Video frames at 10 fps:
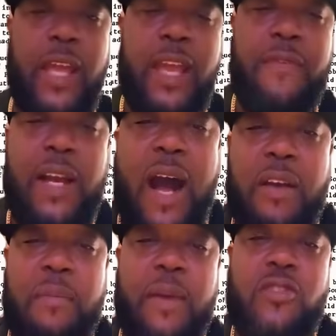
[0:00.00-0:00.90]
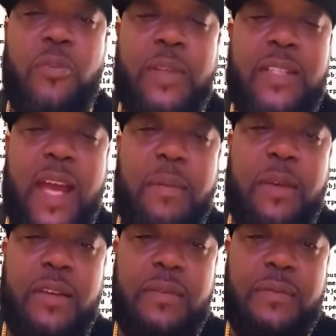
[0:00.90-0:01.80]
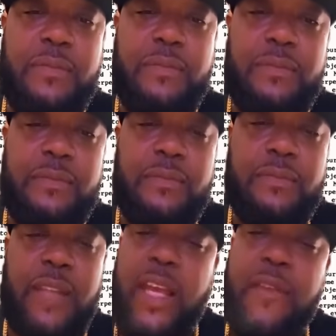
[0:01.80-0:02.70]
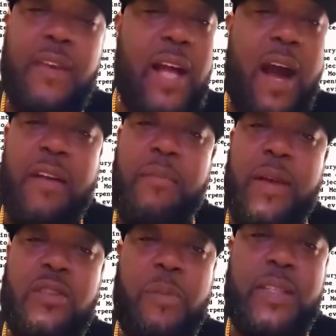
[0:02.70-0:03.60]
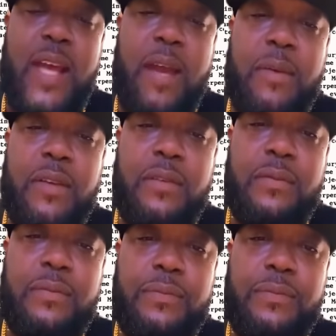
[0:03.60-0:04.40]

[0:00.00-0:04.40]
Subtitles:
They even called it Mesopotamia. They even called it Mesopotamia.